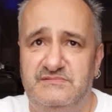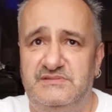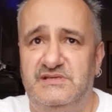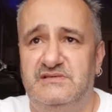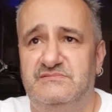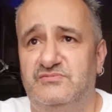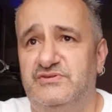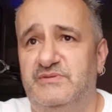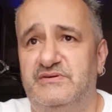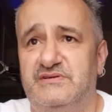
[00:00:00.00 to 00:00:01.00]
you know, North
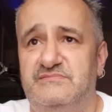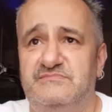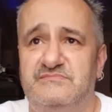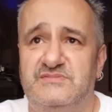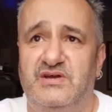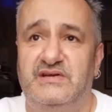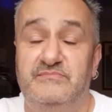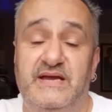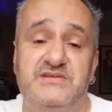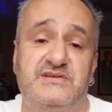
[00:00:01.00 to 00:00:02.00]
American title.
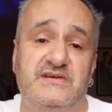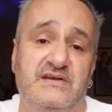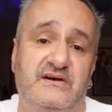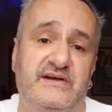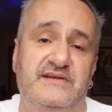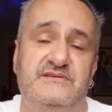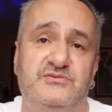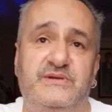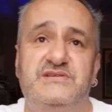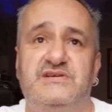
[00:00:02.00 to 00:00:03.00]
Mexican guy,
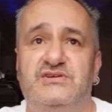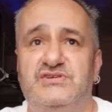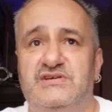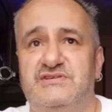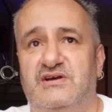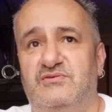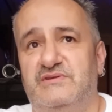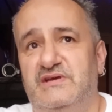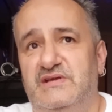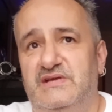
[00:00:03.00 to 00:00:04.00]
26 years
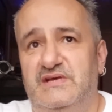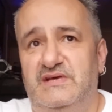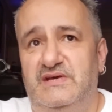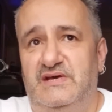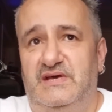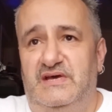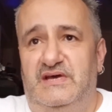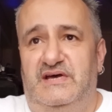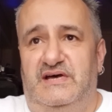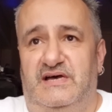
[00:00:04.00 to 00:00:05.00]
old.
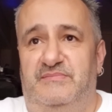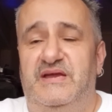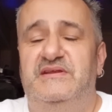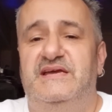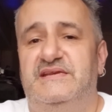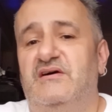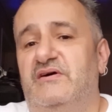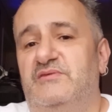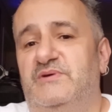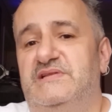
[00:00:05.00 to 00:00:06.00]
But he only had
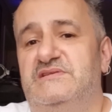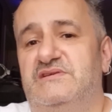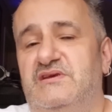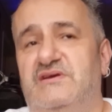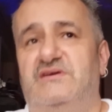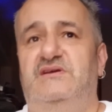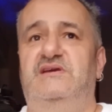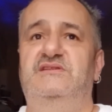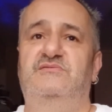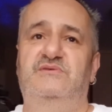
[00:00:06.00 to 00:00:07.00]
9 wins
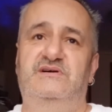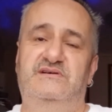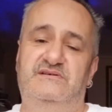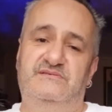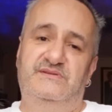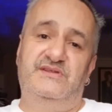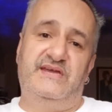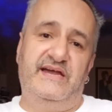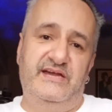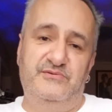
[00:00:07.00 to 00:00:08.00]
in the
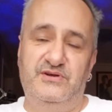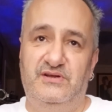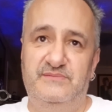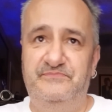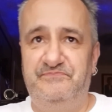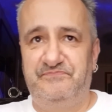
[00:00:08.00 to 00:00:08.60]
KO column.